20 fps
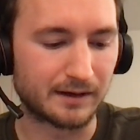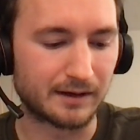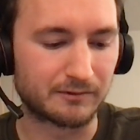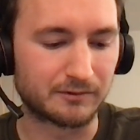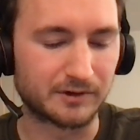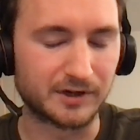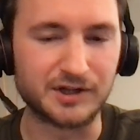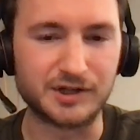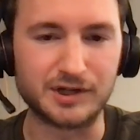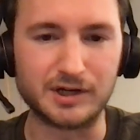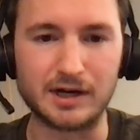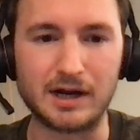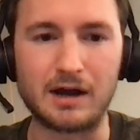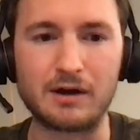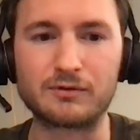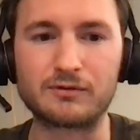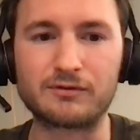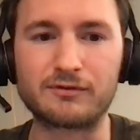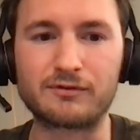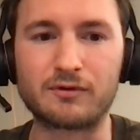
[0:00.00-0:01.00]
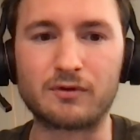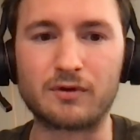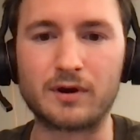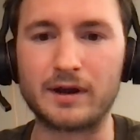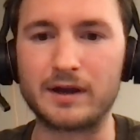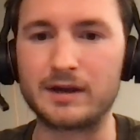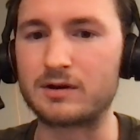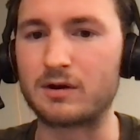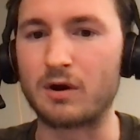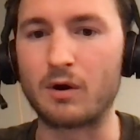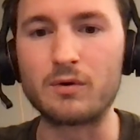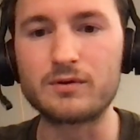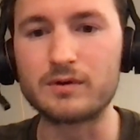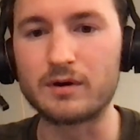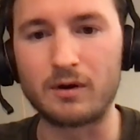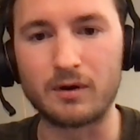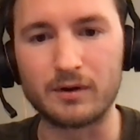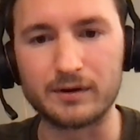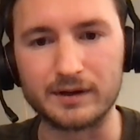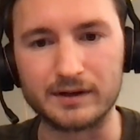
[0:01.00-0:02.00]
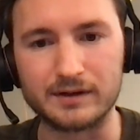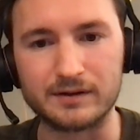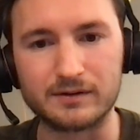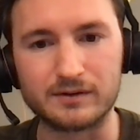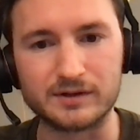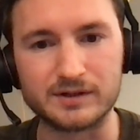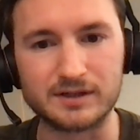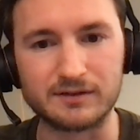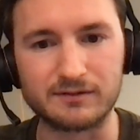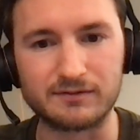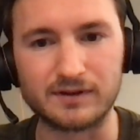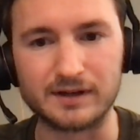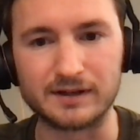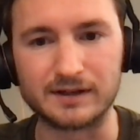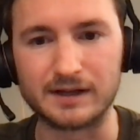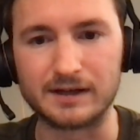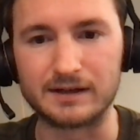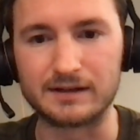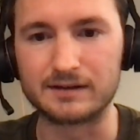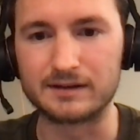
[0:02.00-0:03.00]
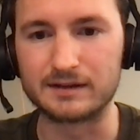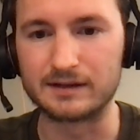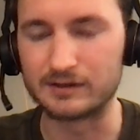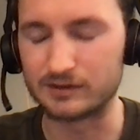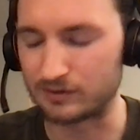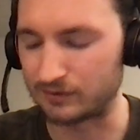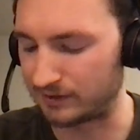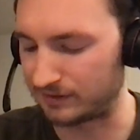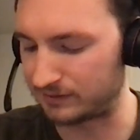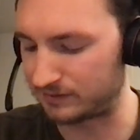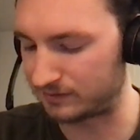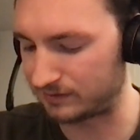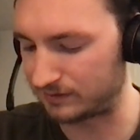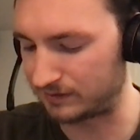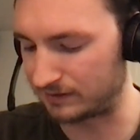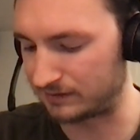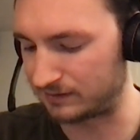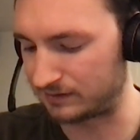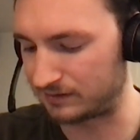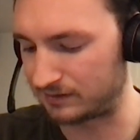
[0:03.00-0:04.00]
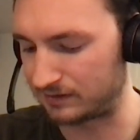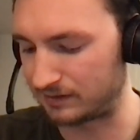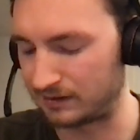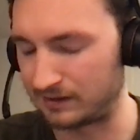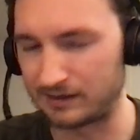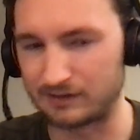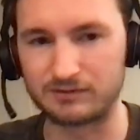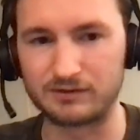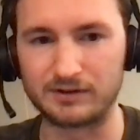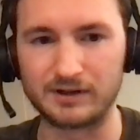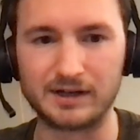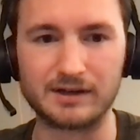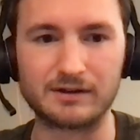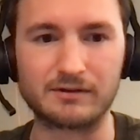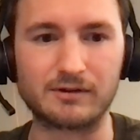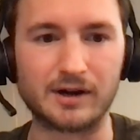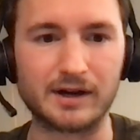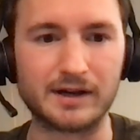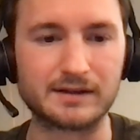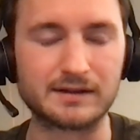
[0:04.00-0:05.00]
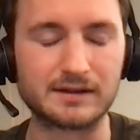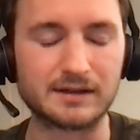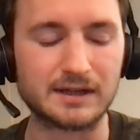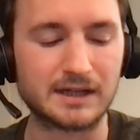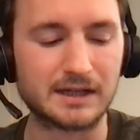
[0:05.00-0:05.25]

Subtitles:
reaching out for a code audit or stuff like that. So that's really great